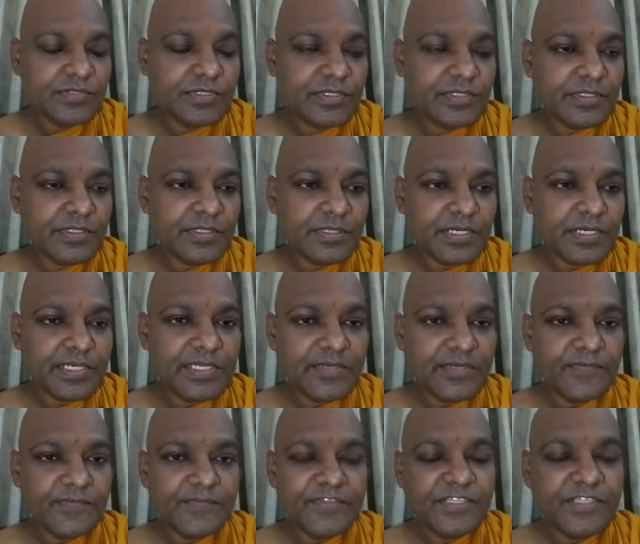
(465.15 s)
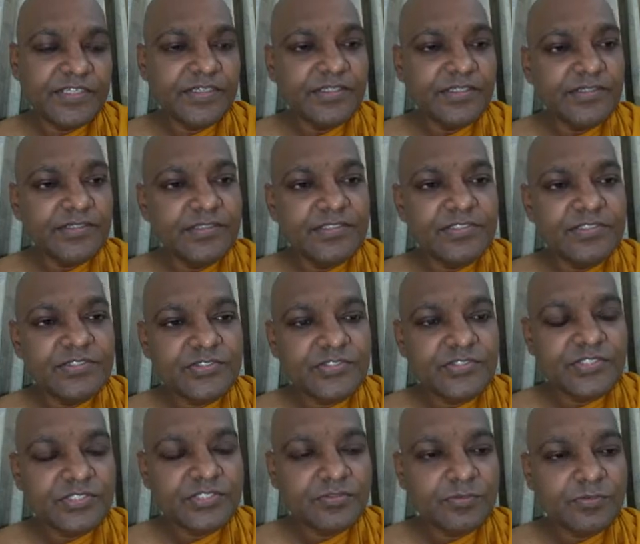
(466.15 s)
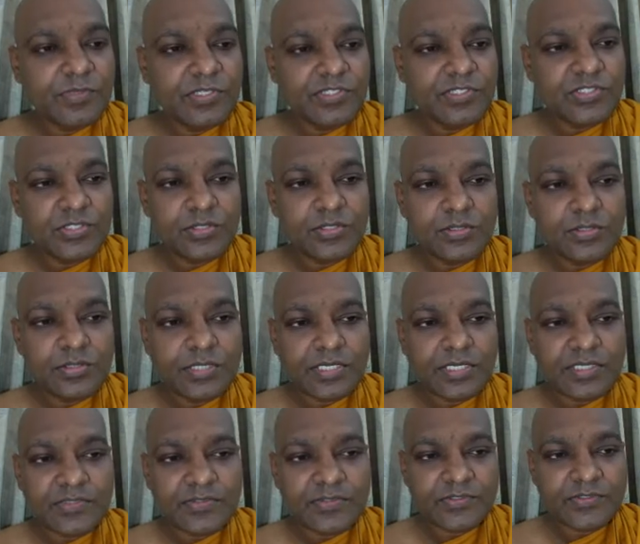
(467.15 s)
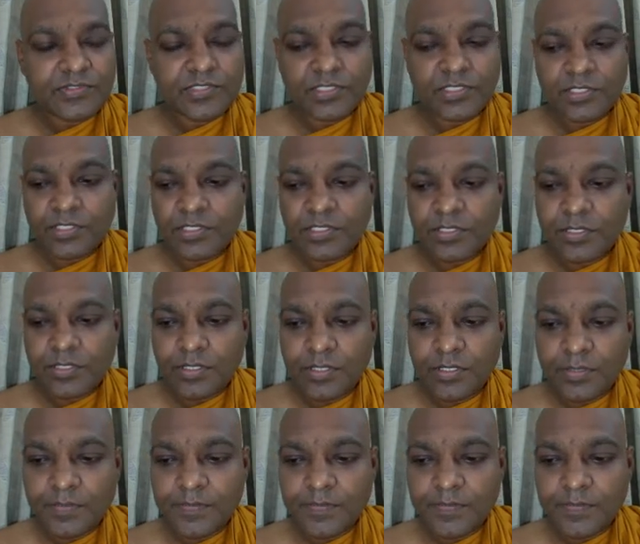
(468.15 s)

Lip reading: I have taken this equation as the